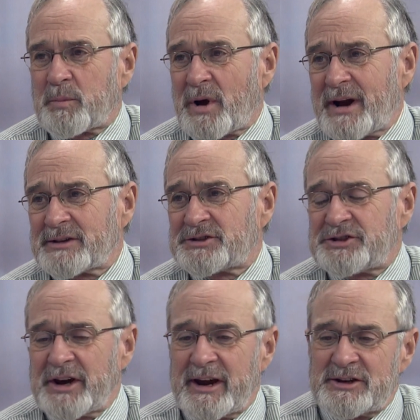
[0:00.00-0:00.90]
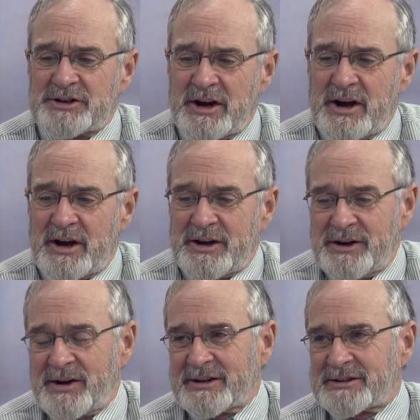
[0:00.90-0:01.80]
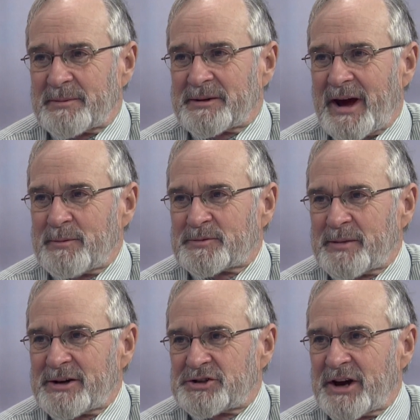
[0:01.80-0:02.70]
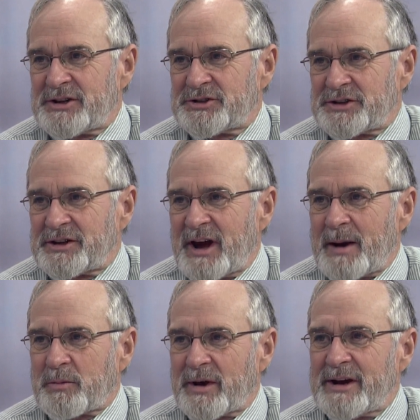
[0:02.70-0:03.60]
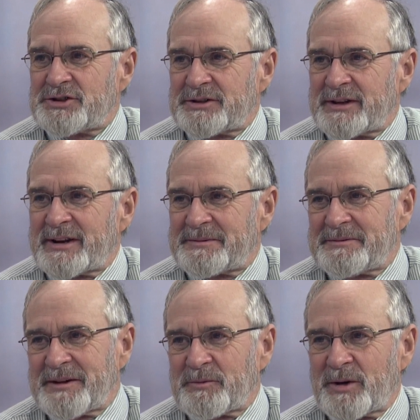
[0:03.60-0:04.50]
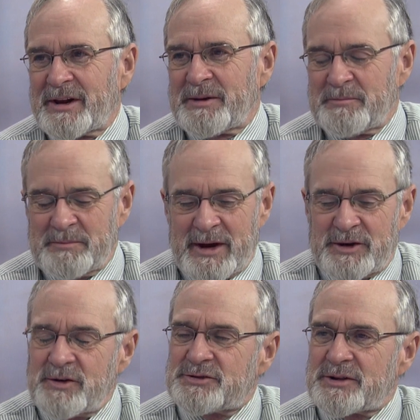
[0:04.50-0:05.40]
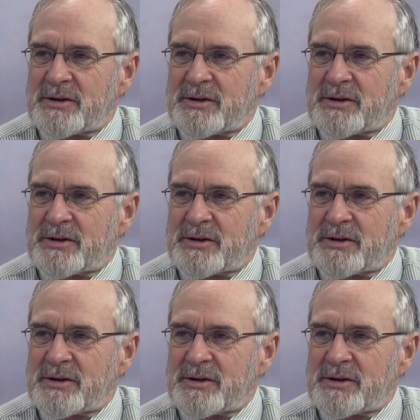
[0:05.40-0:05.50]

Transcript: the products change, you can sometimes make changes in the operation that, that really make use of